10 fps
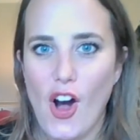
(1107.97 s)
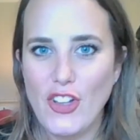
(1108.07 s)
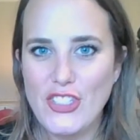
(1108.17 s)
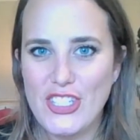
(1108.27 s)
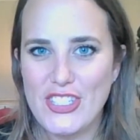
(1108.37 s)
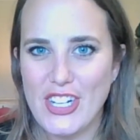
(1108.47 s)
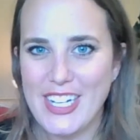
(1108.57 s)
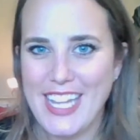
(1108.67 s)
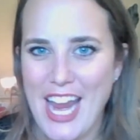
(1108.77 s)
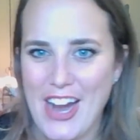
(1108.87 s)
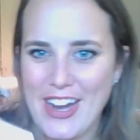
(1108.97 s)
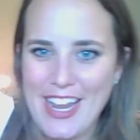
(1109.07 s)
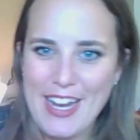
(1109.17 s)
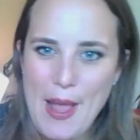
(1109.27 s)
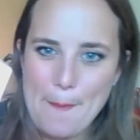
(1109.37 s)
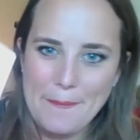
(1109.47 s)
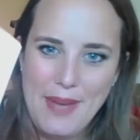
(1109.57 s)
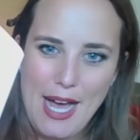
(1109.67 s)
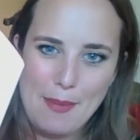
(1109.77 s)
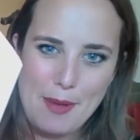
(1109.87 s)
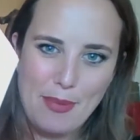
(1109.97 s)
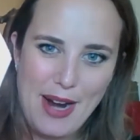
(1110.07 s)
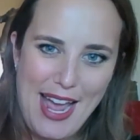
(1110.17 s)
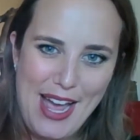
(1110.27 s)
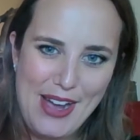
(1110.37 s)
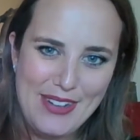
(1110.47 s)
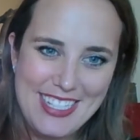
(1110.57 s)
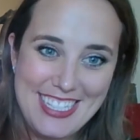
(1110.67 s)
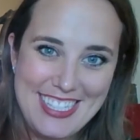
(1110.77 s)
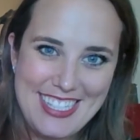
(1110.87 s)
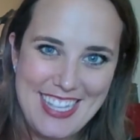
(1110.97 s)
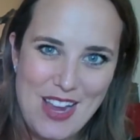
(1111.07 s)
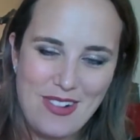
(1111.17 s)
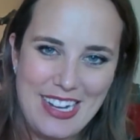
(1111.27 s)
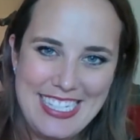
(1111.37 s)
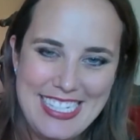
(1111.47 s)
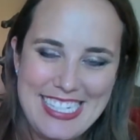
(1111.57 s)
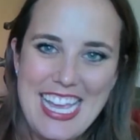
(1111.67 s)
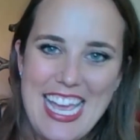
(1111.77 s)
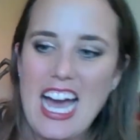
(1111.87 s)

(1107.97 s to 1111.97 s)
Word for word: Ulta started carrying Bobbi Brown. Say what?